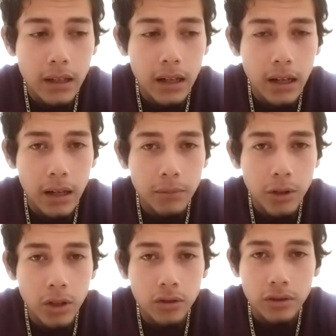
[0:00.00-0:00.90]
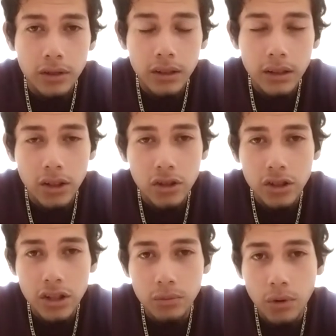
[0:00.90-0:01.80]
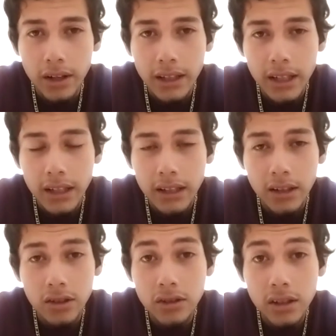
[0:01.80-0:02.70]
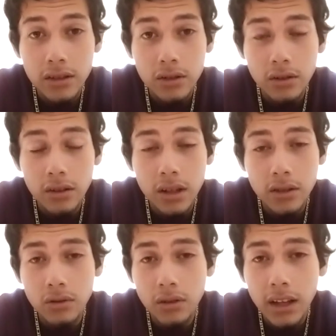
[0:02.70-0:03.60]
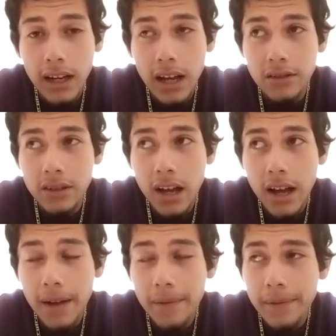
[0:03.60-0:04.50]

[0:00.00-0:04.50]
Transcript: Um, you know, there's this one kid. There's this dude that got shot.